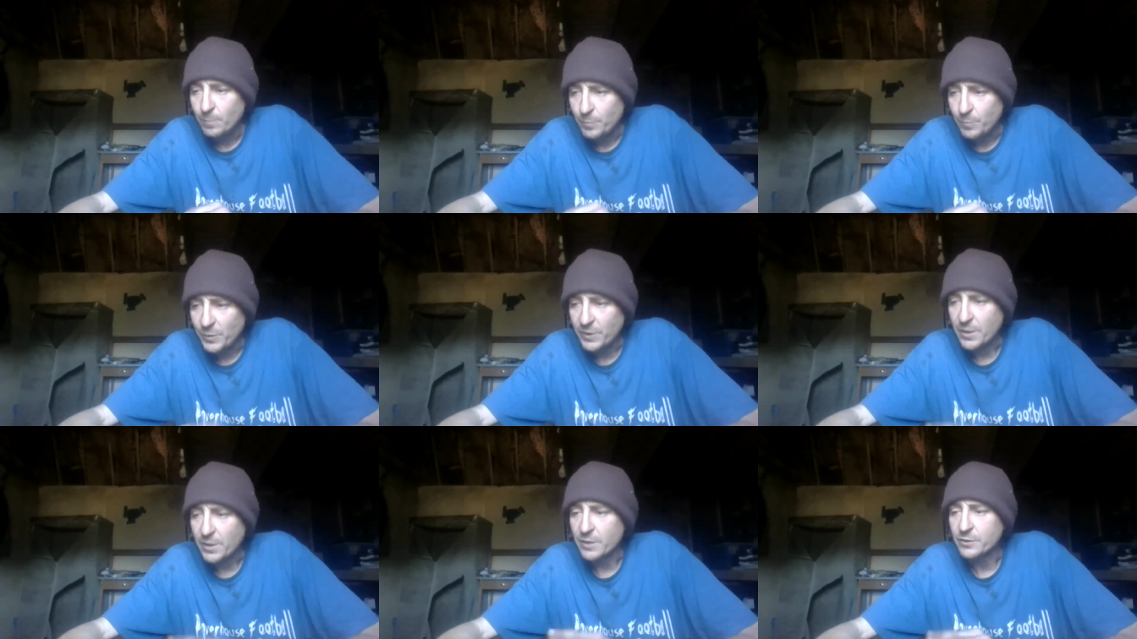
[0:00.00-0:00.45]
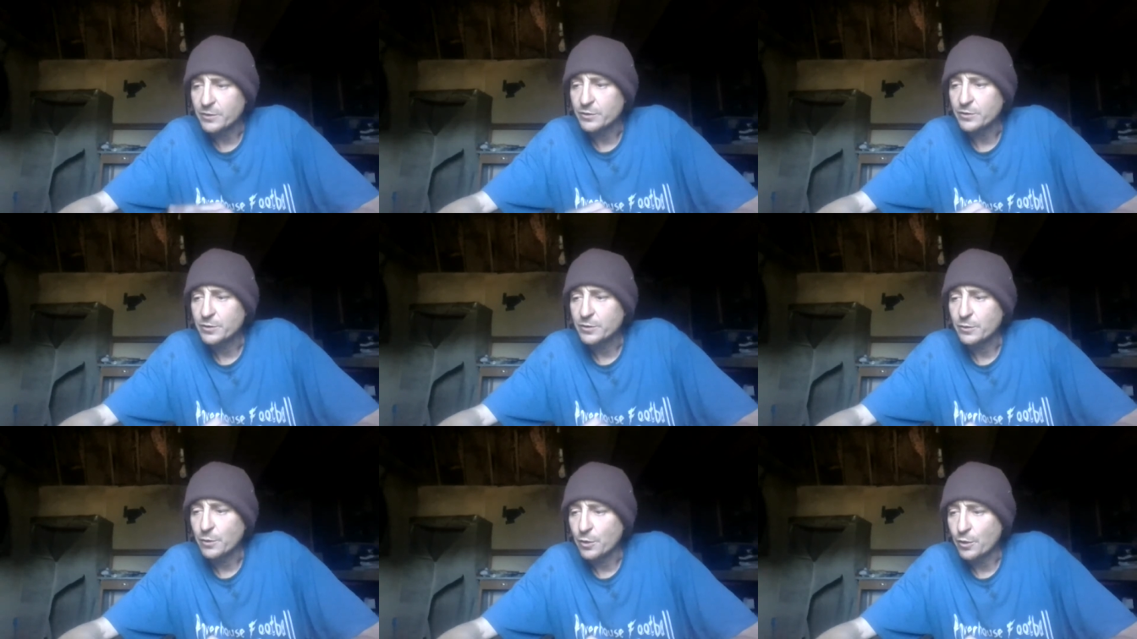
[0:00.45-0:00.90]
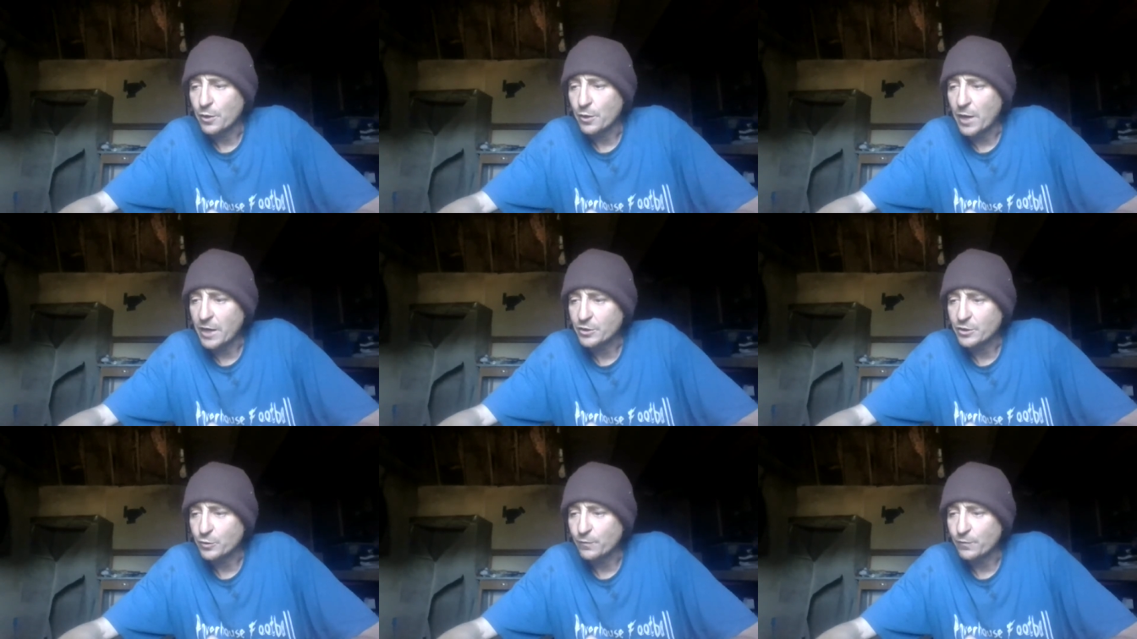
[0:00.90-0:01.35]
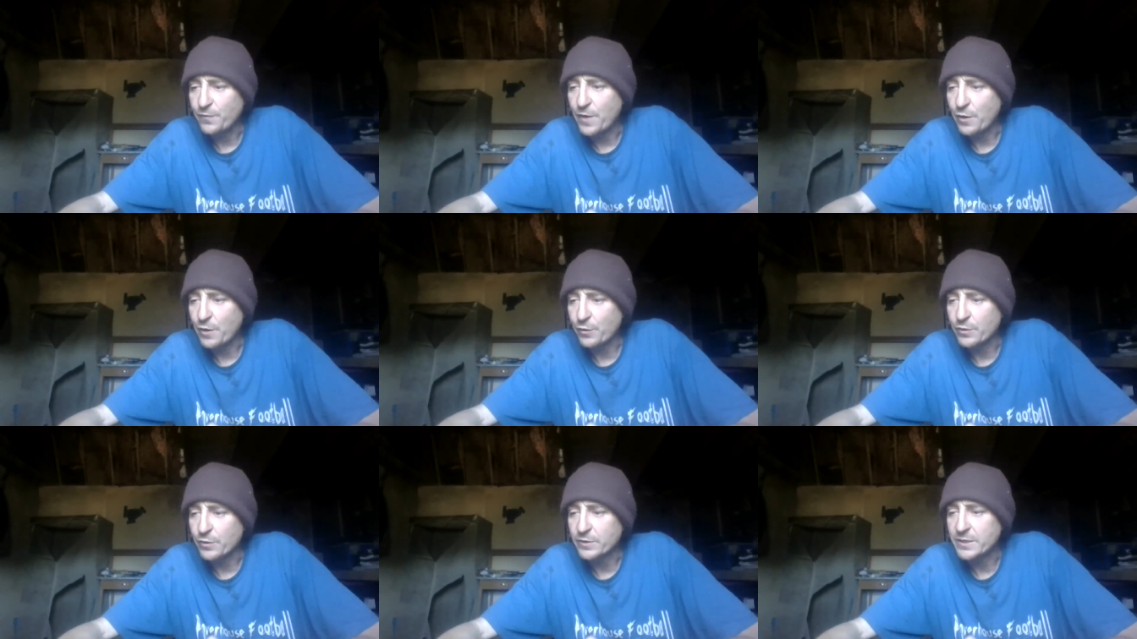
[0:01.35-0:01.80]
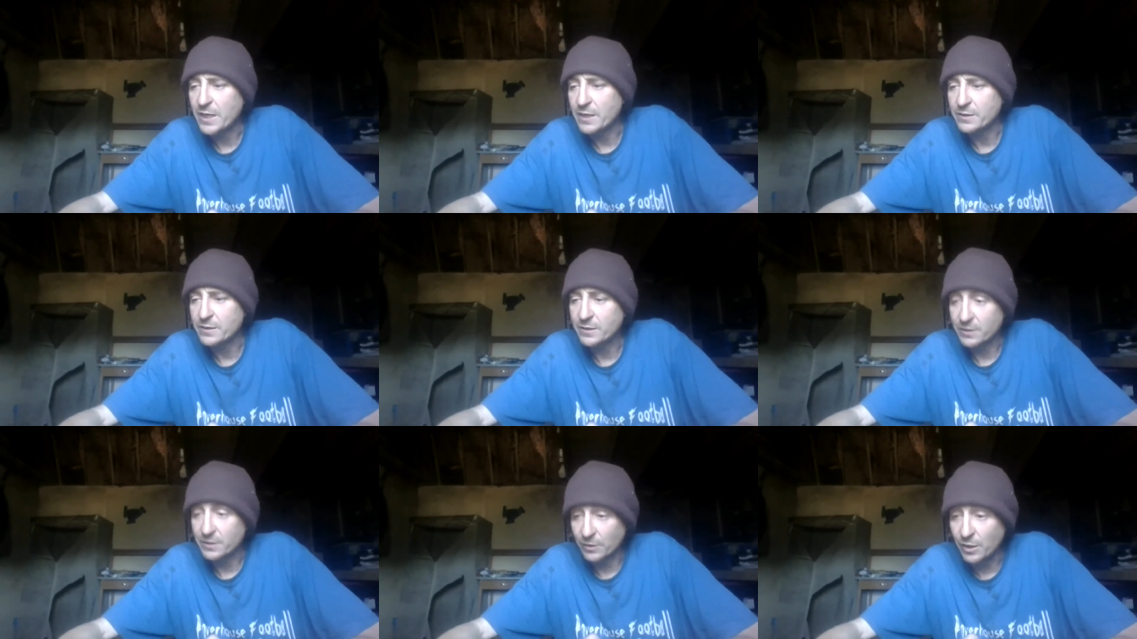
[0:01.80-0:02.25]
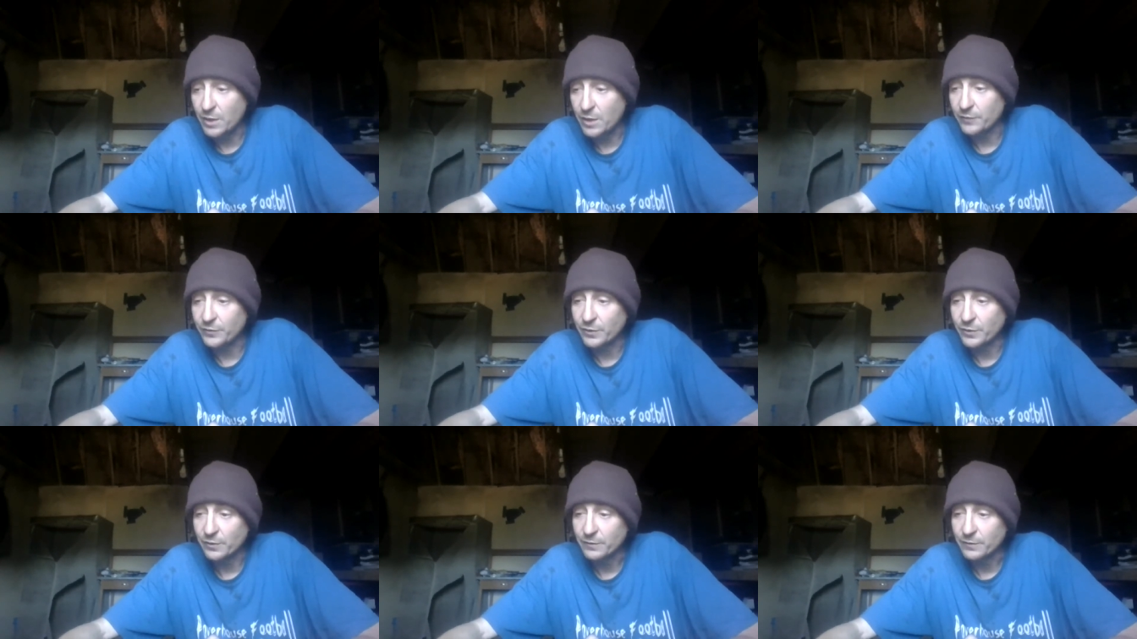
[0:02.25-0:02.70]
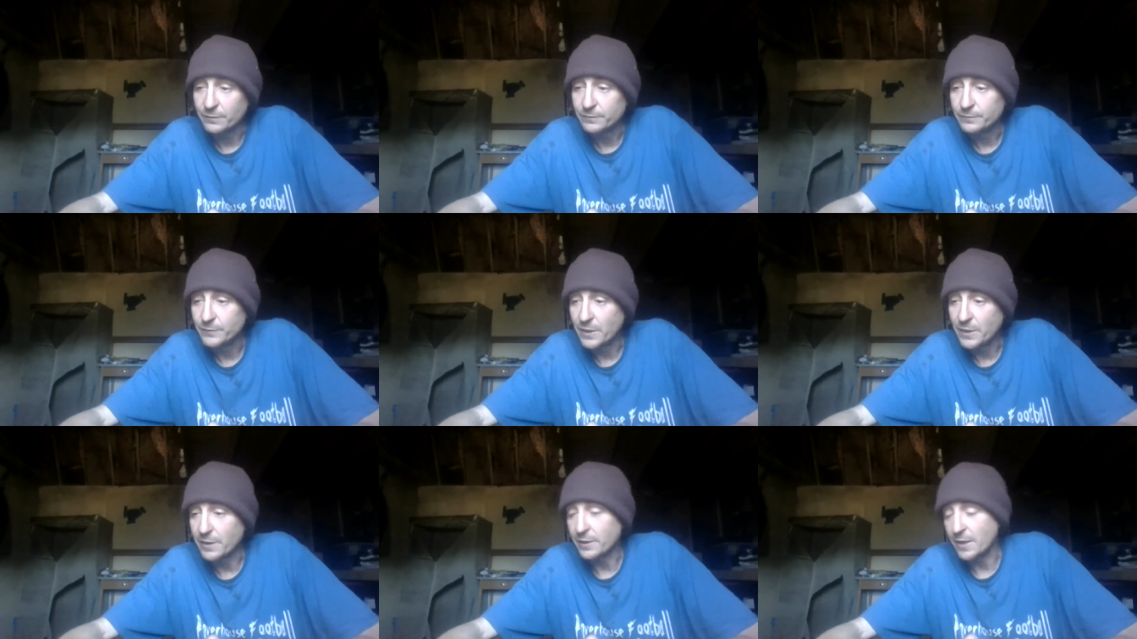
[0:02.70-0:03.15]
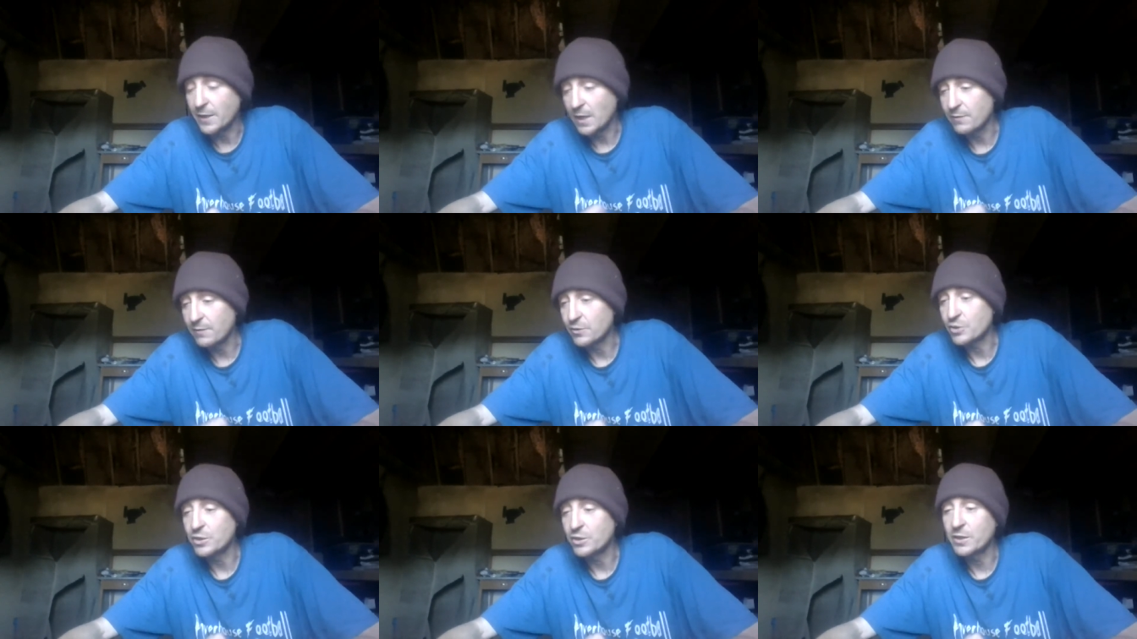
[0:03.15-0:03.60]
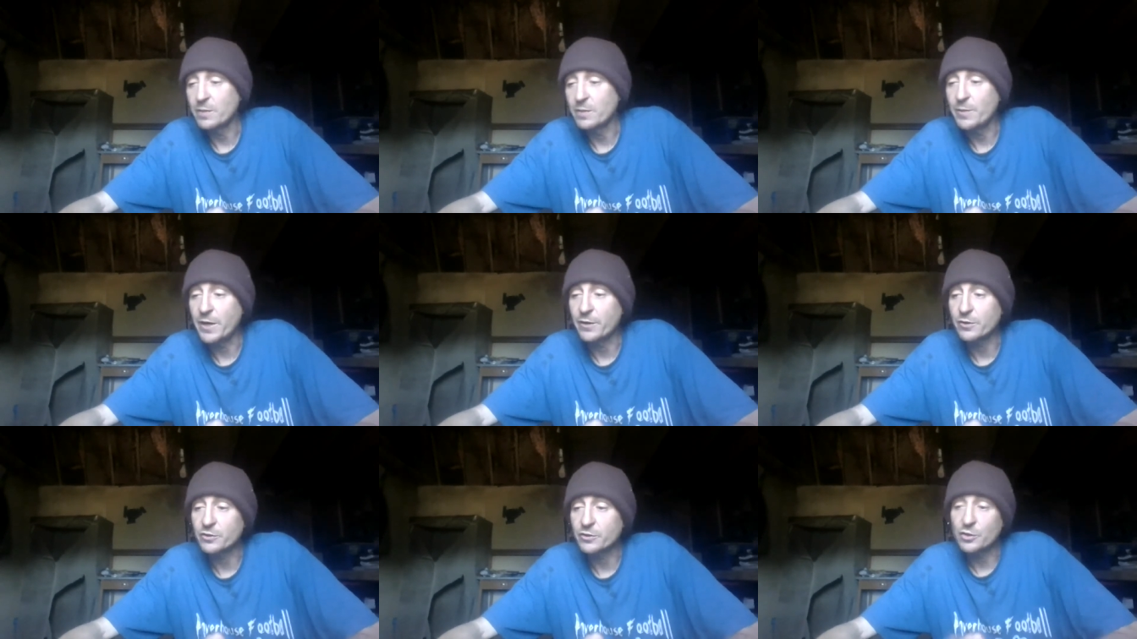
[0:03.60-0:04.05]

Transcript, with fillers: because her actual father in Texas loved her and gave a shit about her.